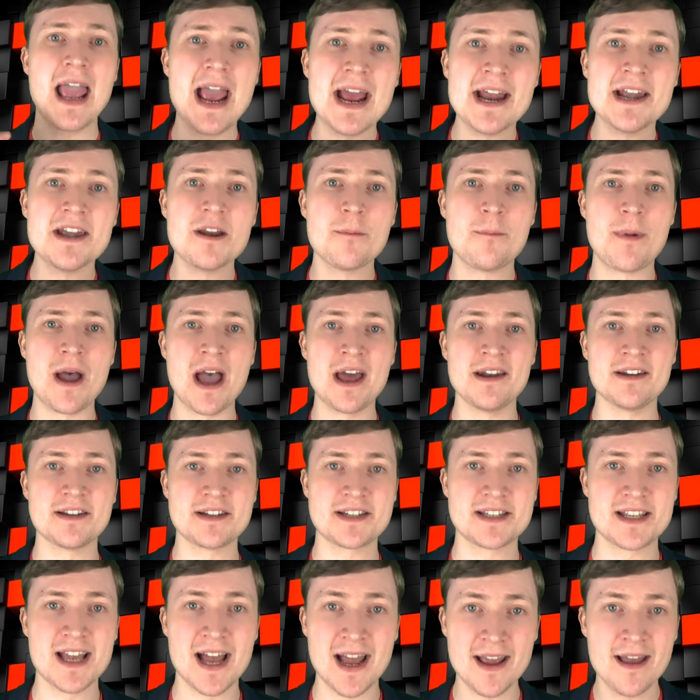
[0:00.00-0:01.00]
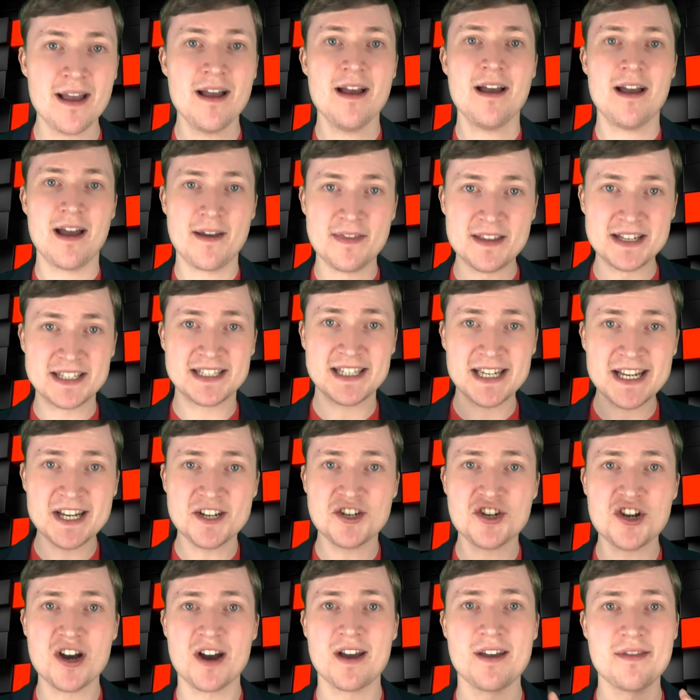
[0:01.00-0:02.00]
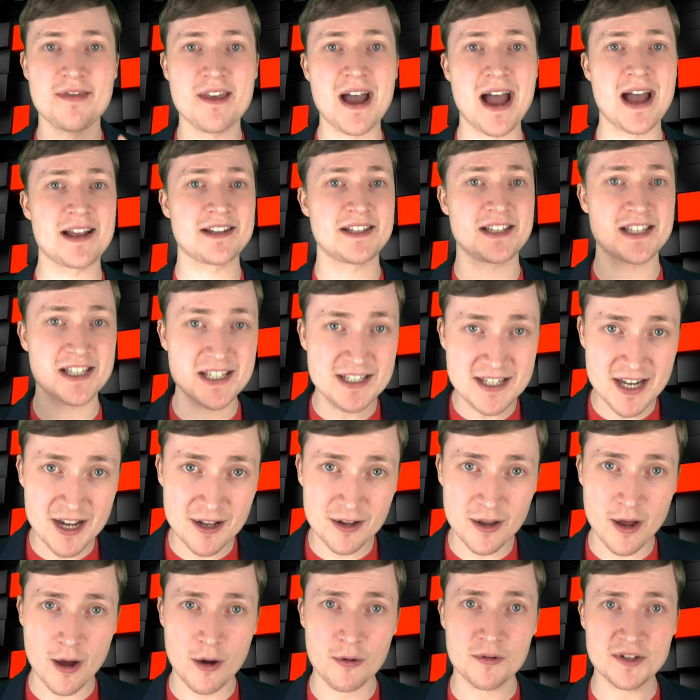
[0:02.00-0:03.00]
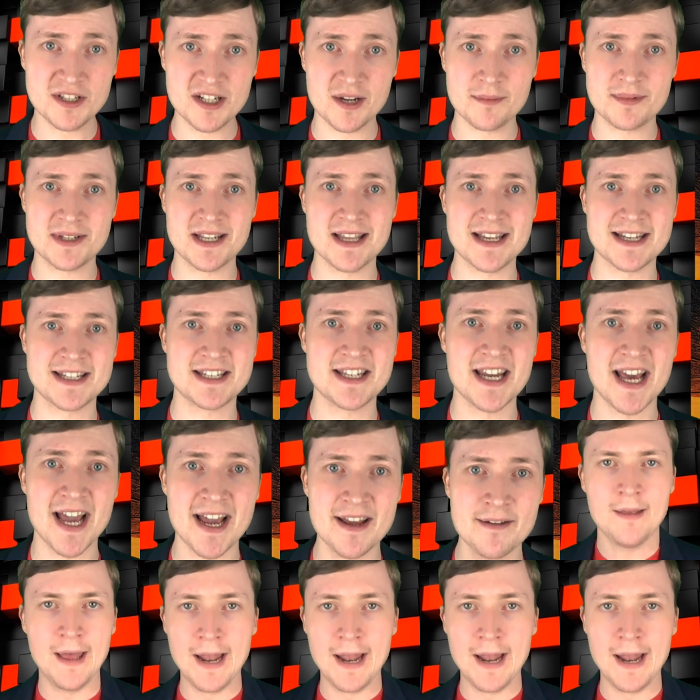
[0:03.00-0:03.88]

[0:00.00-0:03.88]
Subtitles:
Independence Day, and the CGI in that still holds up to this day.